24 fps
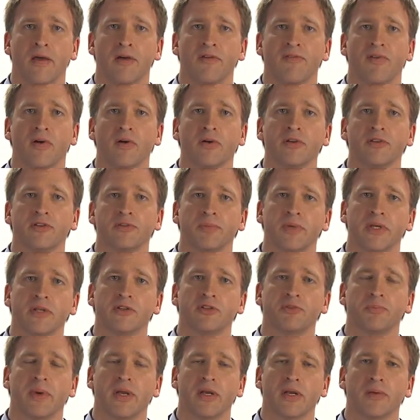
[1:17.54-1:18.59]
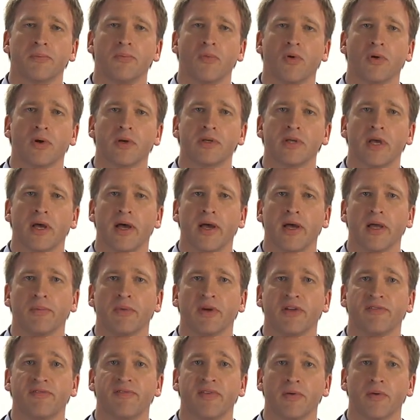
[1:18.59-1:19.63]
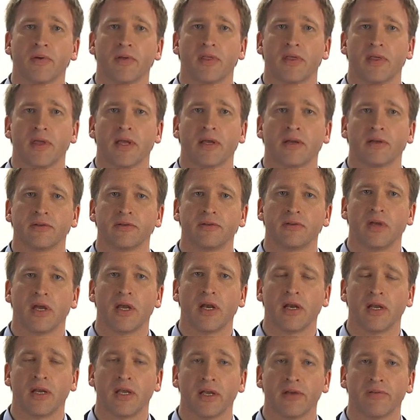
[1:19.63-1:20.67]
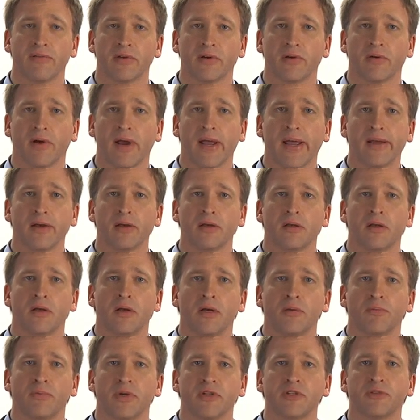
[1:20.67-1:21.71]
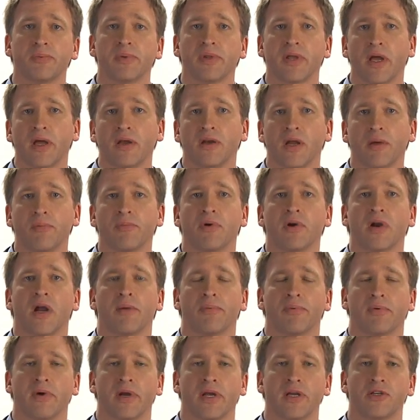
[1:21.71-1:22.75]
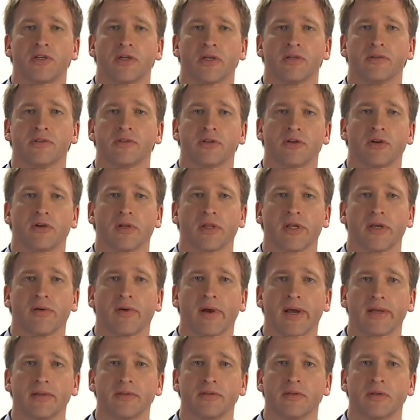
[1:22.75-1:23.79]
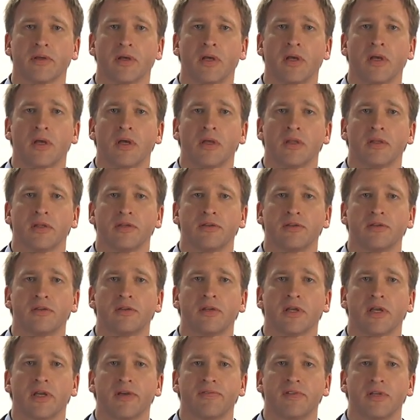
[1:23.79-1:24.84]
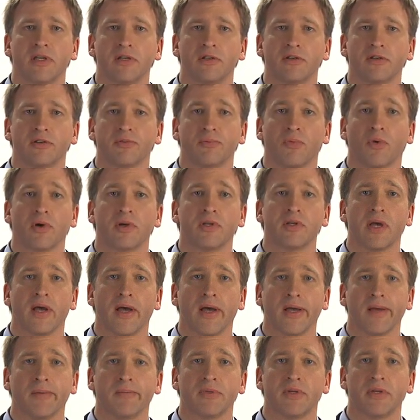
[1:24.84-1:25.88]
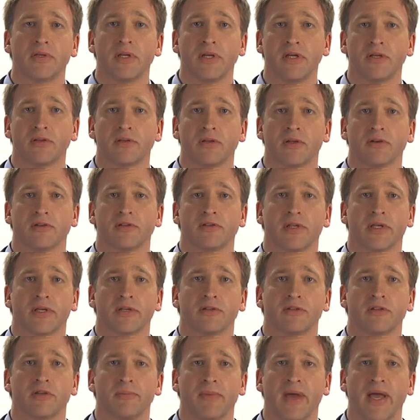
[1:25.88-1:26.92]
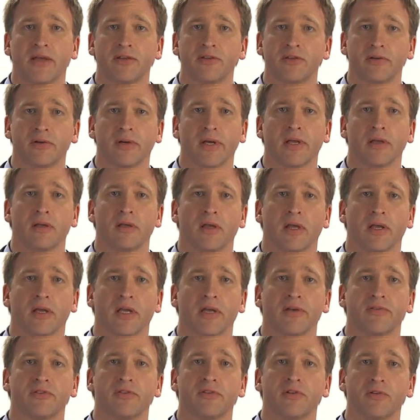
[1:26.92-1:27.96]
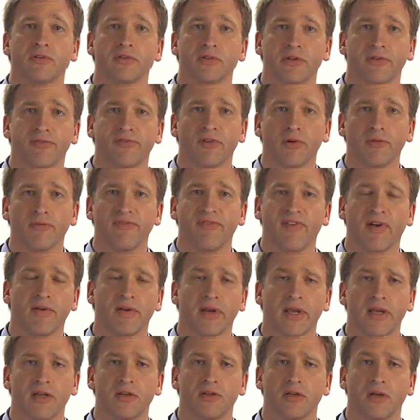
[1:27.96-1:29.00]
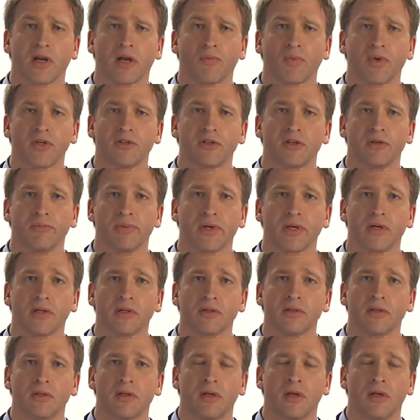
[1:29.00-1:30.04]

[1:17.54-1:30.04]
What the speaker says: Focus means spending more time on fewer things at any given grade, principally on number and operations in early grades. This is to give teachers more time to teach those things to mastery and give students a firm foundation on which to build.